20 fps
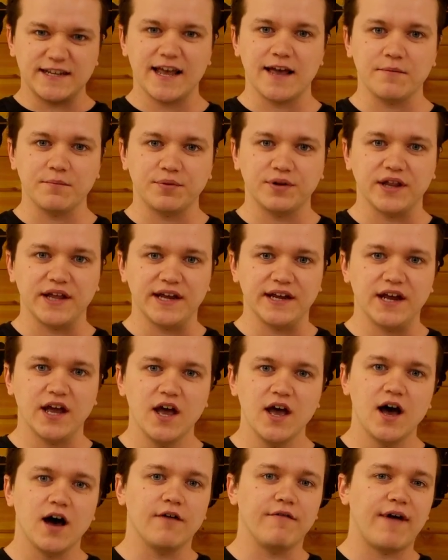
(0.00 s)
template
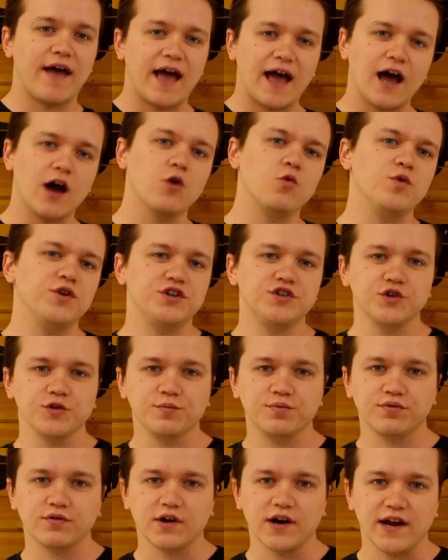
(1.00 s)
of how we
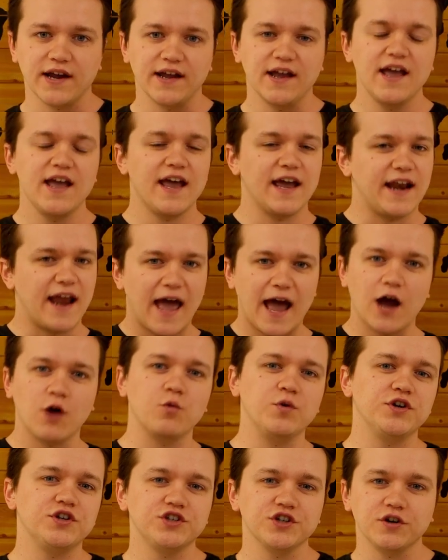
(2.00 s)
should pray and how
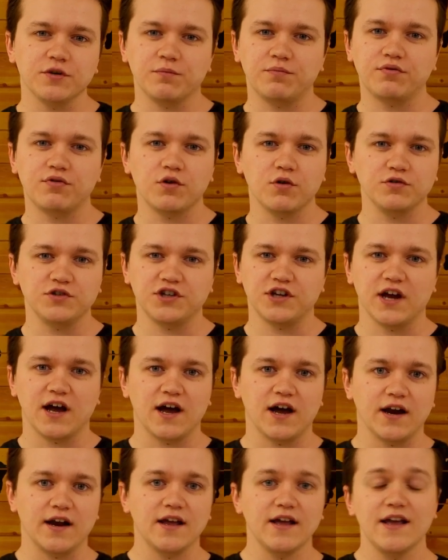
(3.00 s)
we should approach
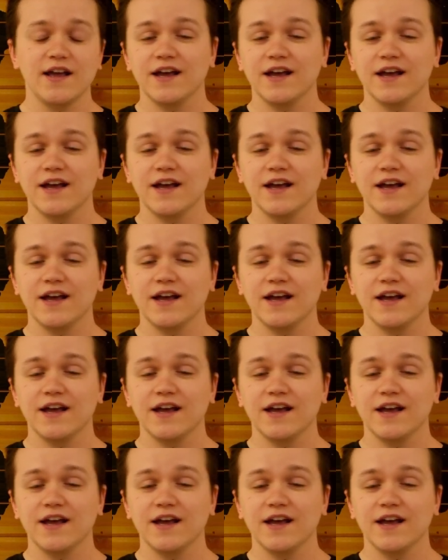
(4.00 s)
God.